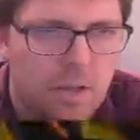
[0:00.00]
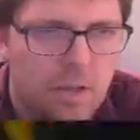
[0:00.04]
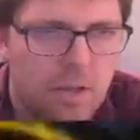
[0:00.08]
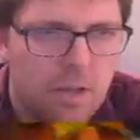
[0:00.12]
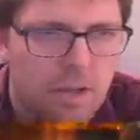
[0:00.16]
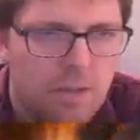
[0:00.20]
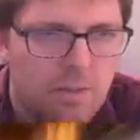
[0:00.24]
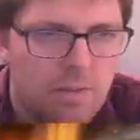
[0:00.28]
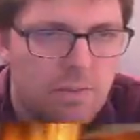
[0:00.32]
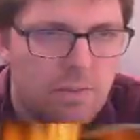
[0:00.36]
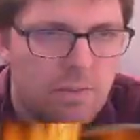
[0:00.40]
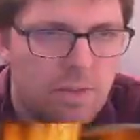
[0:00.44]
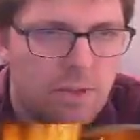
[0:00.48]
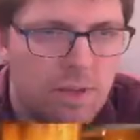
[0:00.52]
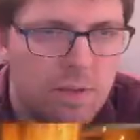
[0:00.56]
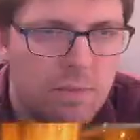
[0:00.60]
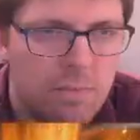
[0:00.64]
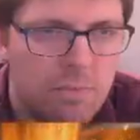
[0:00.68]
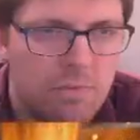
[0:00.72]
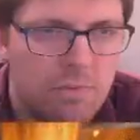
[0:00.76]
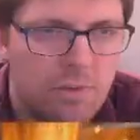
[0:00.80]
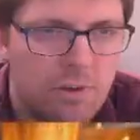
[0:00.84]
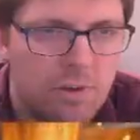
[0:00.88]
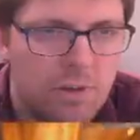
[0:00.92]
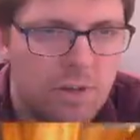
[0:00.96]

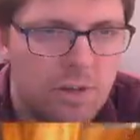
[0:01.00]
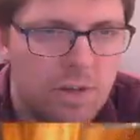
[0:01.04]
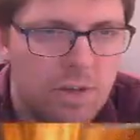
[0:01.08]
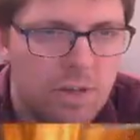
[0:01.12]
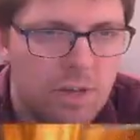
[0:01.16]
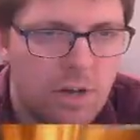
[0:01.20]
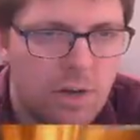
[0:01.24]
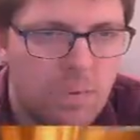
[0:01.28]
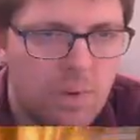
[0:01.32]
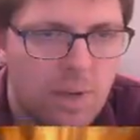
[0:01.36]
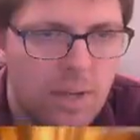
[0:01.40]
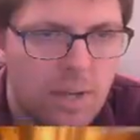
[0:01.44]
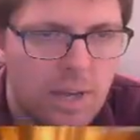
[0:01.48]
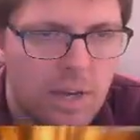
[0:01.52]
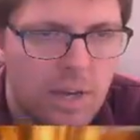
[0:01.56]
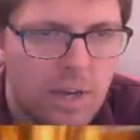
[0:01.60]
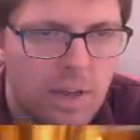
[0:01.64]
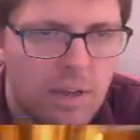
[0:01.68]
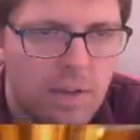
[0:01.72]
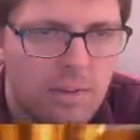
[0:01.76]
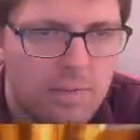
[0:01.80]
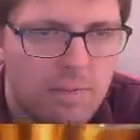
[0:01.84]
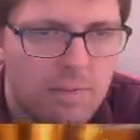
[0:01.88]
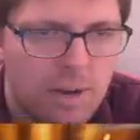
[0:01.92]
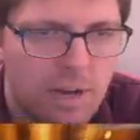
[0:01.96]
Seems good. Oh, we can get
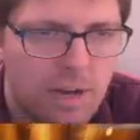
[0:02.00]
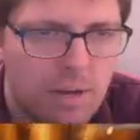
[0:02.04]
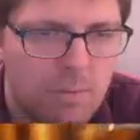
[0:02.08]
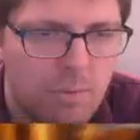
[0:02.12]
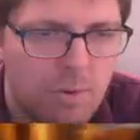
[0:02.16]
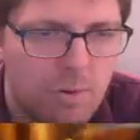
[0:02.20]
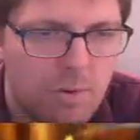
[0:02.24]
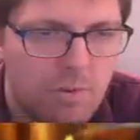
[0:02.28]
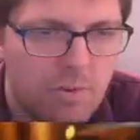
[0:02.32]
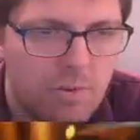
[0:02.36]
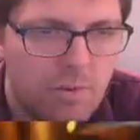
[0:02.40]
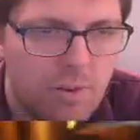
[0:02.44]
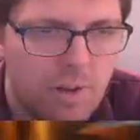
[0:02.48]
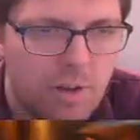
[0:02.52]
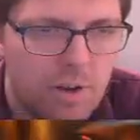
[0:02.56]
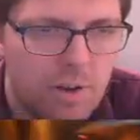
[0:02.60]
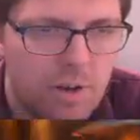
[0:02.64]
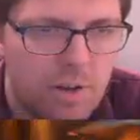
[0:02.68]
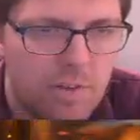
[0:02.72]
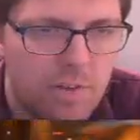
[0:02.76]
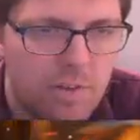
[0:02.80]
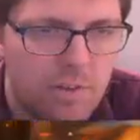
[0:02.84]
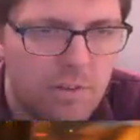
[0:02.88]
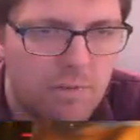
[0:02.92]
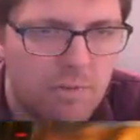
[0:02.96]
a final morsel here
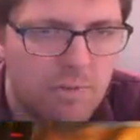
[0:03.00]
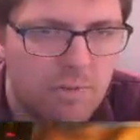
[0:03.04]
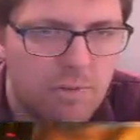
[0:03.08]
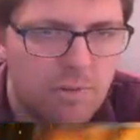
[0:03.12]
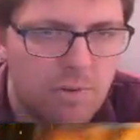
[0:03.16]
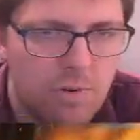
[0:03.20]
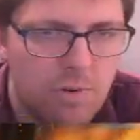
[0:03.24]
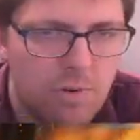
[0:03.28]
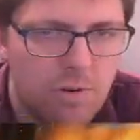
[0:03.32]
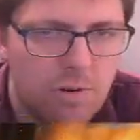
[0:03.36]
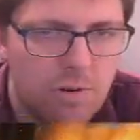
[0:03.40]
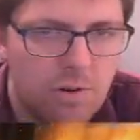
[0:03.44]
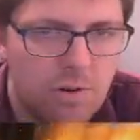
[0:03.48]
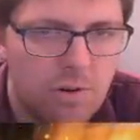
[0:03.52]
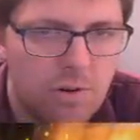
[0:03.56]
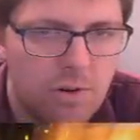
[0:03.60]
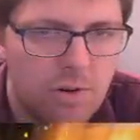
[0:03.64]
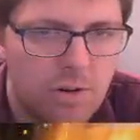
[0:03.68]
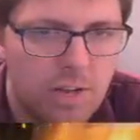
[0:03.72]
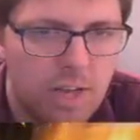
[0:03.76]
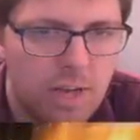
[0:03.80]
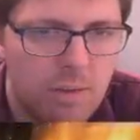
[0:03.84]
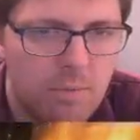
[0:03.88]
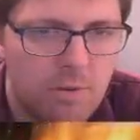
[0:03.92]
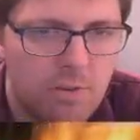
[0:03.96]
on this floor.
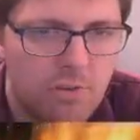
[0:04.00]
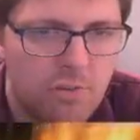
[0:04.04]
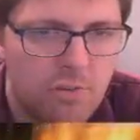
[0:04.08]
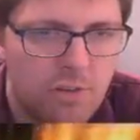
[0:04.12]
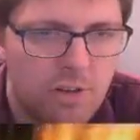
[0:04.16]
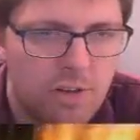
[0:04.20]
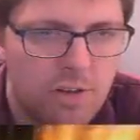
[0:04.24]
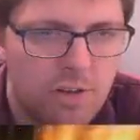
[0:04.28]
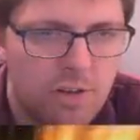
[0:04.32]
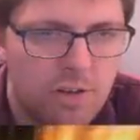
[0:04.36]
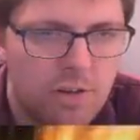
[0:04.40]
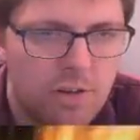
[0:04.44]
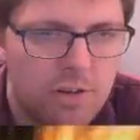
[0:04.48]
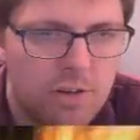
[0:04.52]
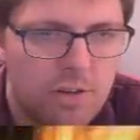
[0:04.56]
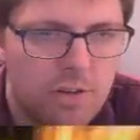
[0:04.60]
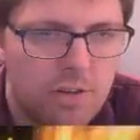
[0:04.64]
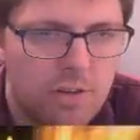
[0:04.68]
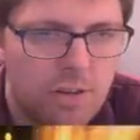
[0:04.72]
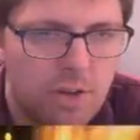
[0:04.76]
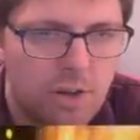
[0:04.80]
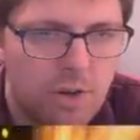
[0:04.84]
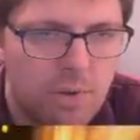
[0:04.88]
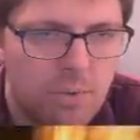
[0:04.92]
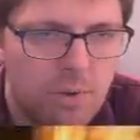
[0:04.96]
Damage
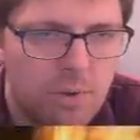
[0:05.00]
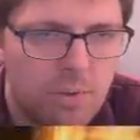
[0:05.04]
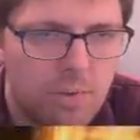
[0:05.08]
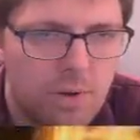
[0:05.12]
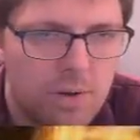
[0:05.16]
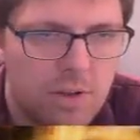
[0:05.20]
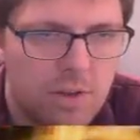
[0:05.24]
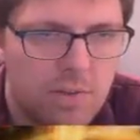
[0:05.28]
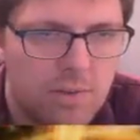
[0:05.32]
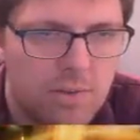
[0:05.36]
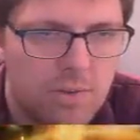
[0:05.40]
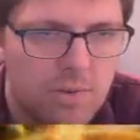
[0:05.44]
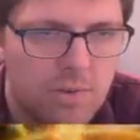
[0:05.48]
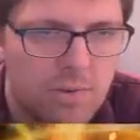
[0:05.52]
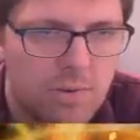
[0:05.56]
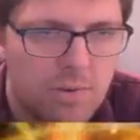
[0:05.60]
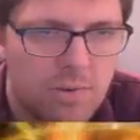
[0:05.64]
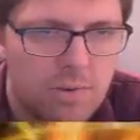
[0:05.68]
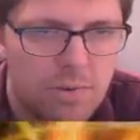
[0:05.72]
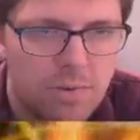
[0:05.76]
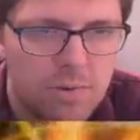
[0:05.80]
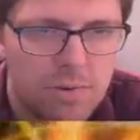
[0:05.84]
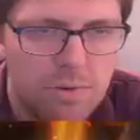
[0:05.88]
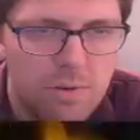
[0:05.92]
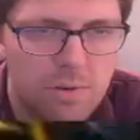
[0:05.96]
shield. No, we want to
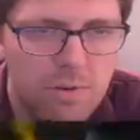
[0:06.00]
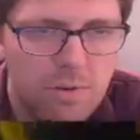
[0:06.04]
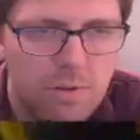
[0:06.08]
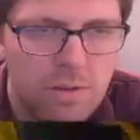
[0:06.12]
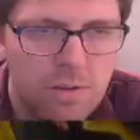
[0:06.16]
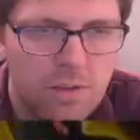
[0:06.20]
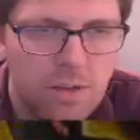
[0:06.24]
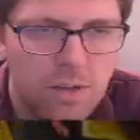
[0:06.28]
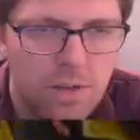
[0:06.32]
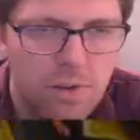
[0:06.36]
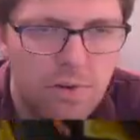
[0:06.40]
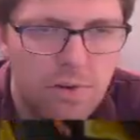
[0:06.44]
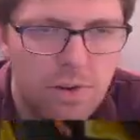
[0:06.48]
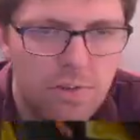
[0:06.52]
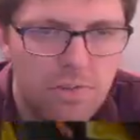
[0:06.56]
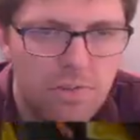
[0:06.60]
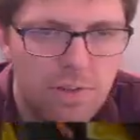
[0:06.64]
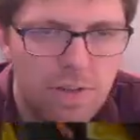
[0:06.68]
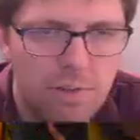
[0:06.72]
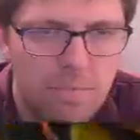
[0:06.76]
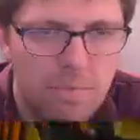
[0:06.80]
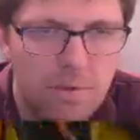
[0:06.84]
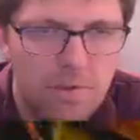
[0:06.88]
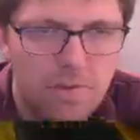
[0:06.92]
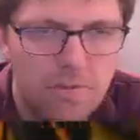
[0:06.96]
increase
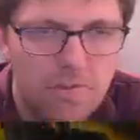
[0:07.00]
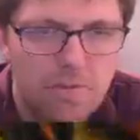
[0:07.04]
damage.